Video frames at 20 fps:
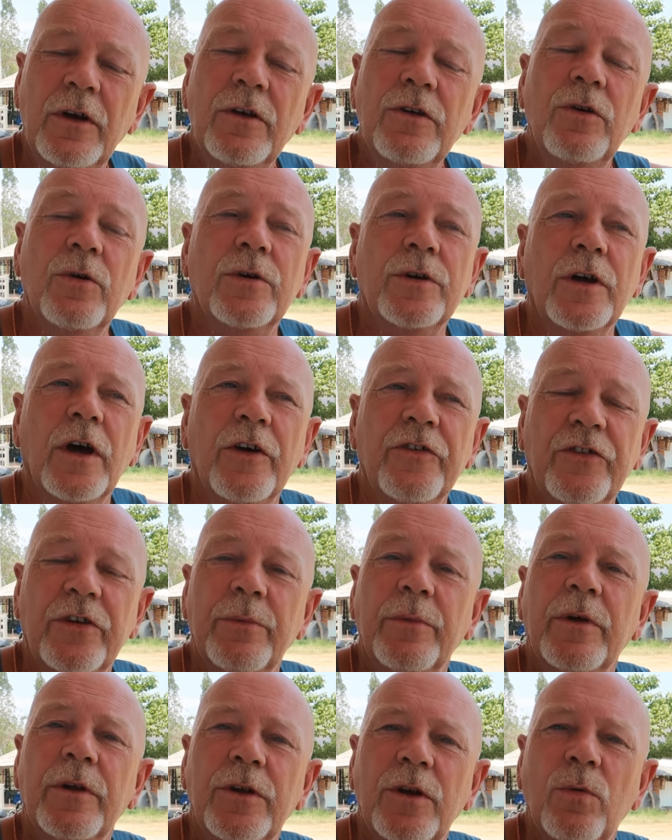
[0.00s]
You can ask
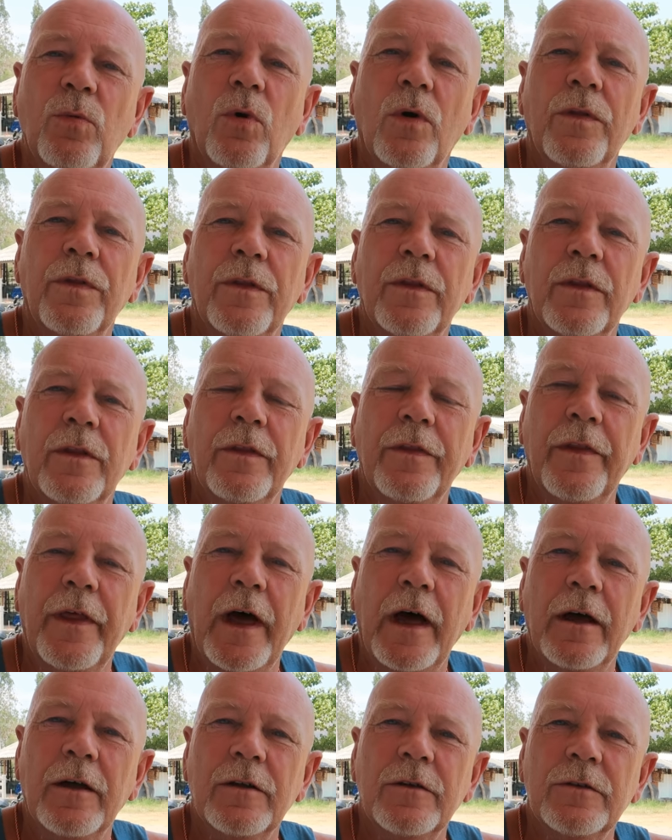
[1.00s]
them that you want
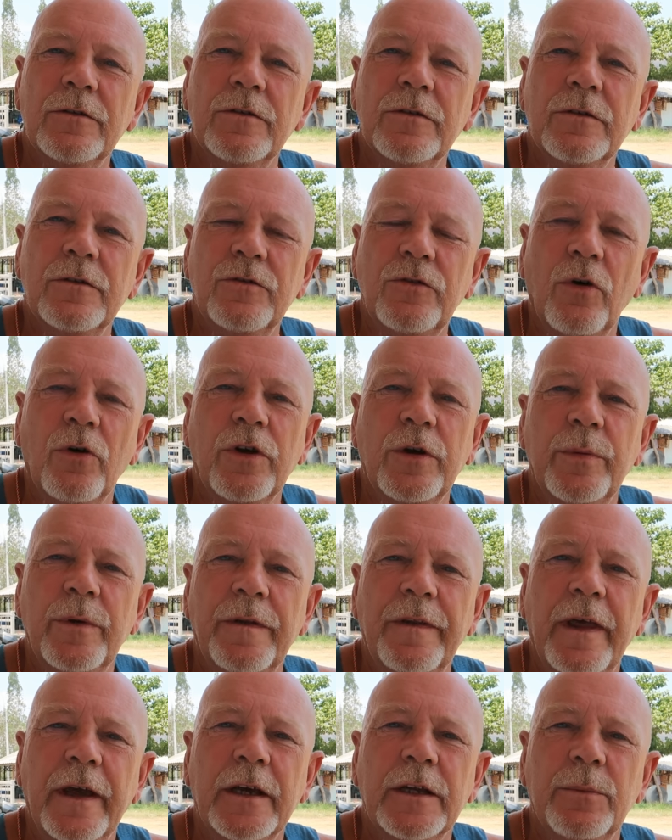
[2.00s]
that
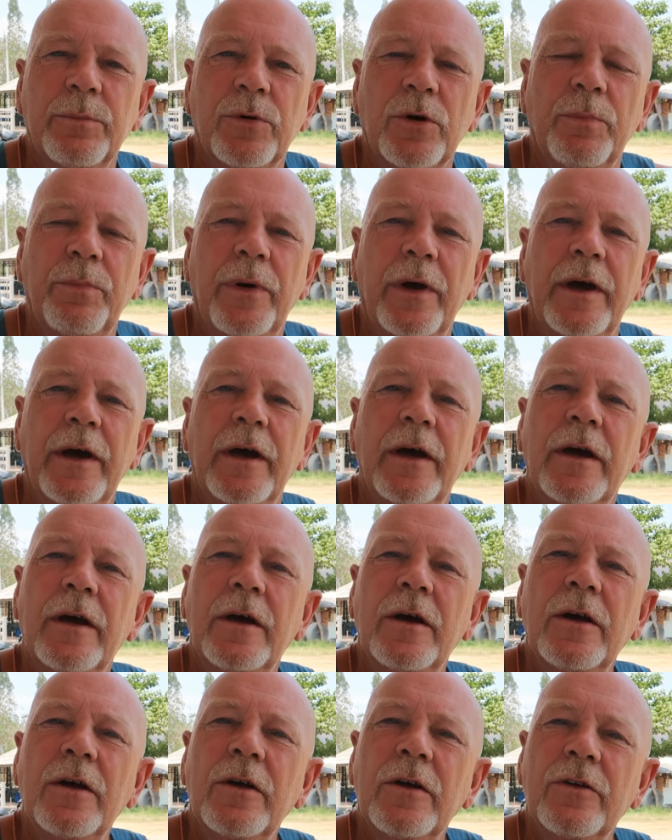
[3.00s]
document they're going to prepare
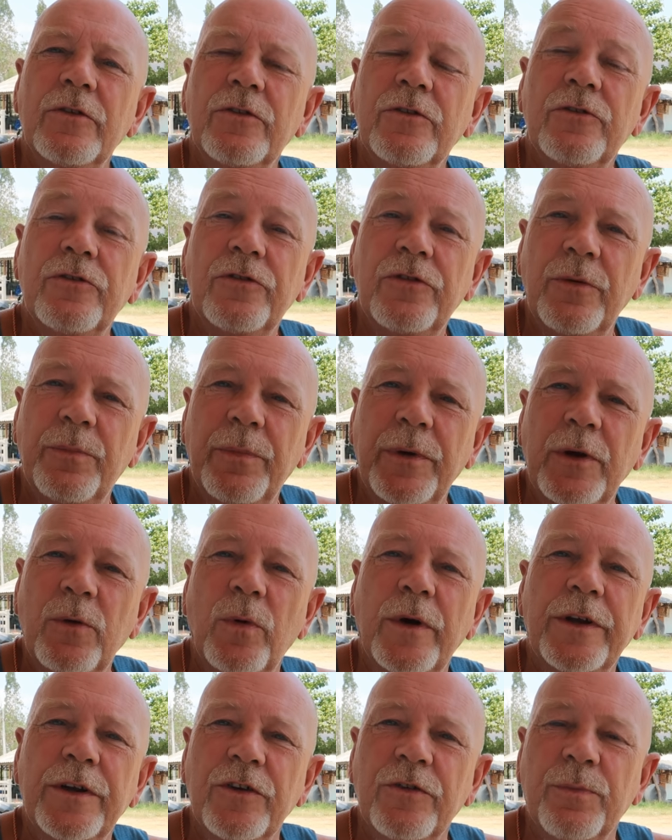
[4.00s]
to be
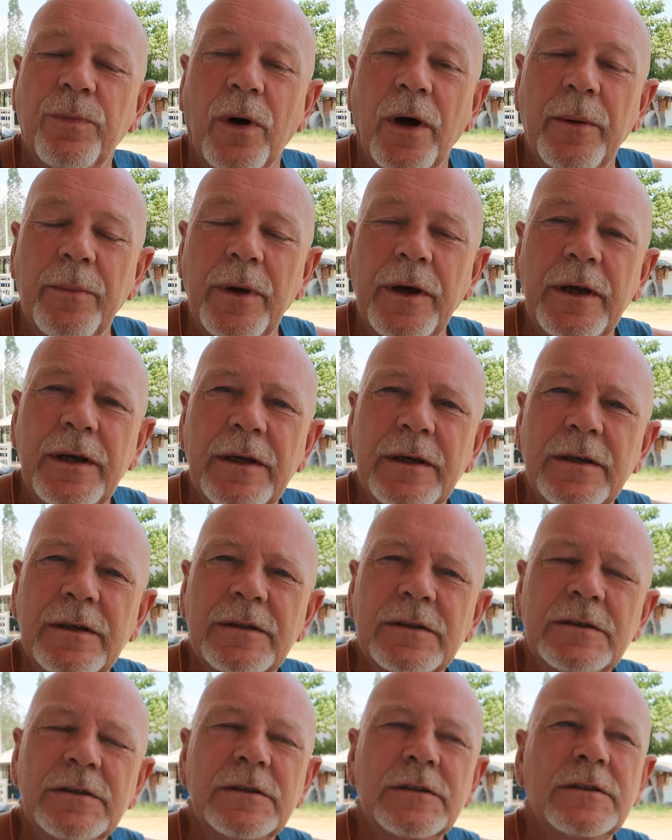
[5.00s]
witnessed by me,
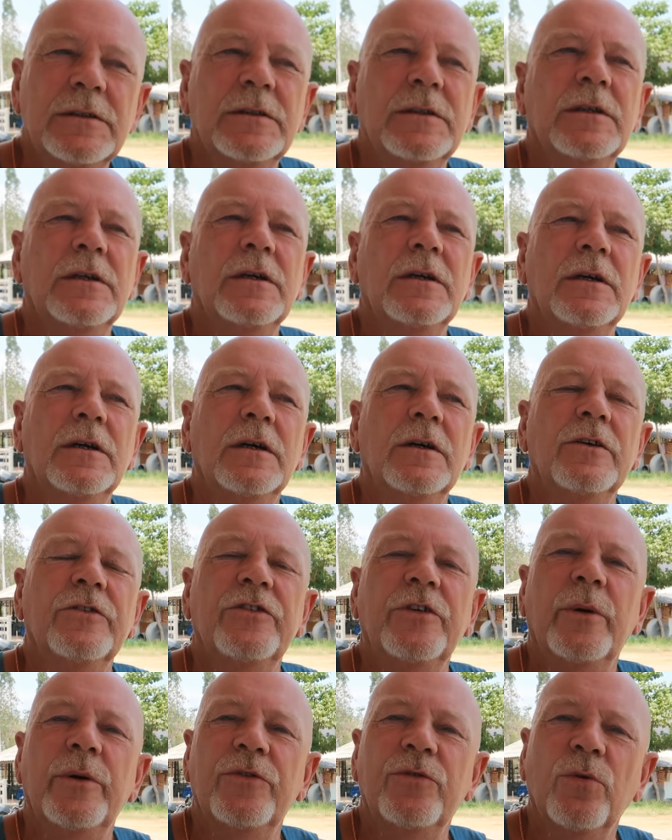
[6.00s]

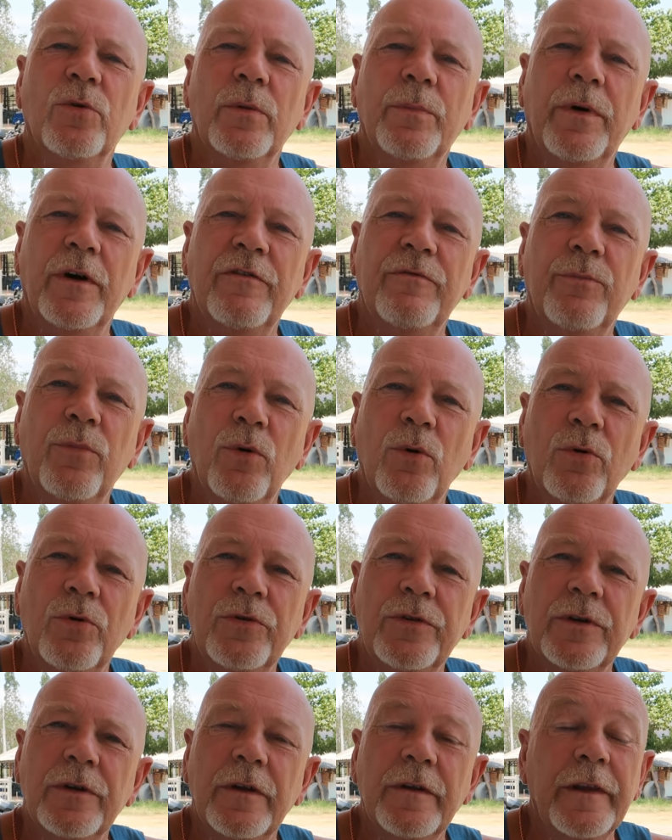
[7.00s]
so it's all above
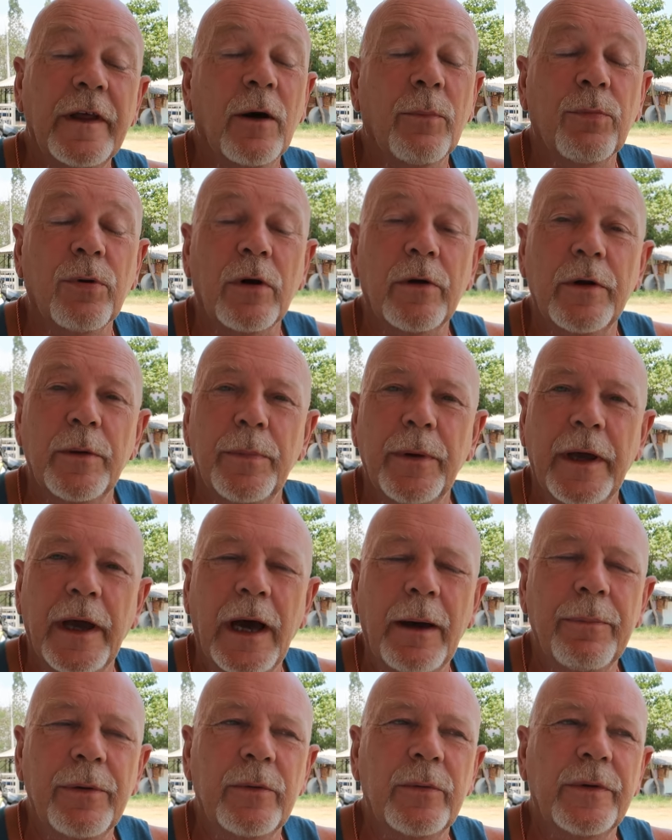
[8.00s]
board, and they'll probably be
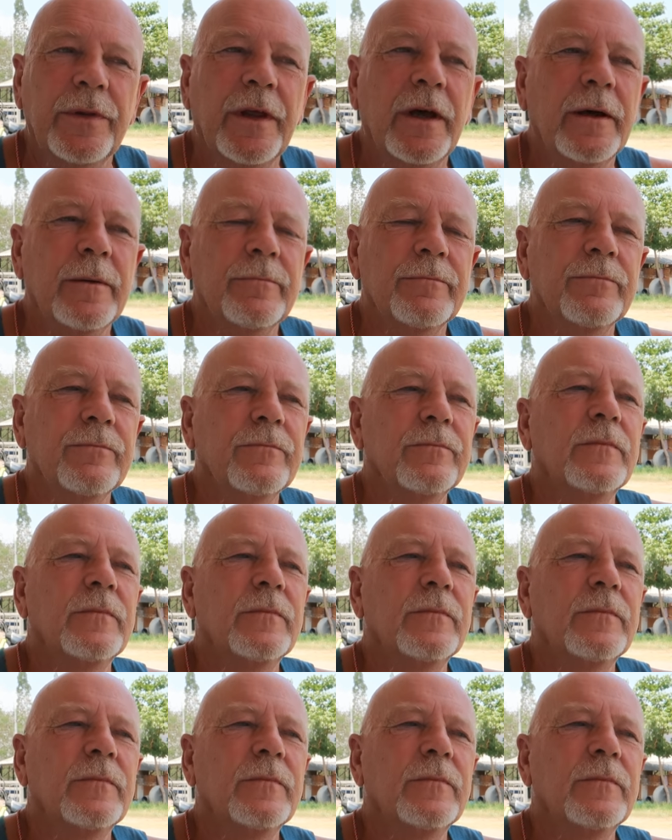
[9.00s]
happy with that.